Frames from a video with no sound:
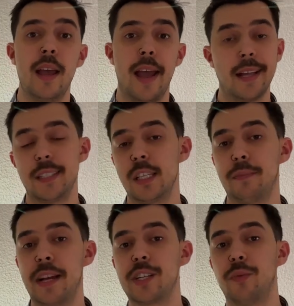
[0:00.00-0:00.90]
Etsy
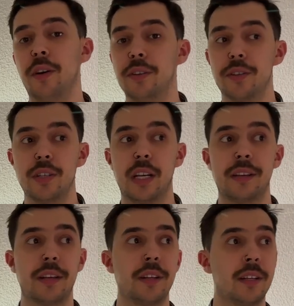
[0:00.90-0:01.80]
page and whatnot,
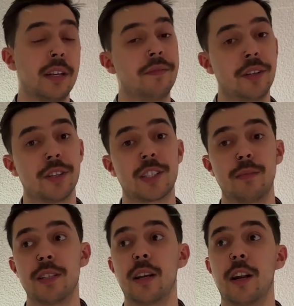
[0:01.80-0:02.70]
to give the
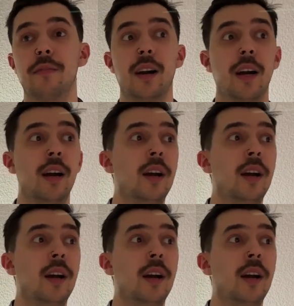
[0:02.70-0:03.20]
customers kind of a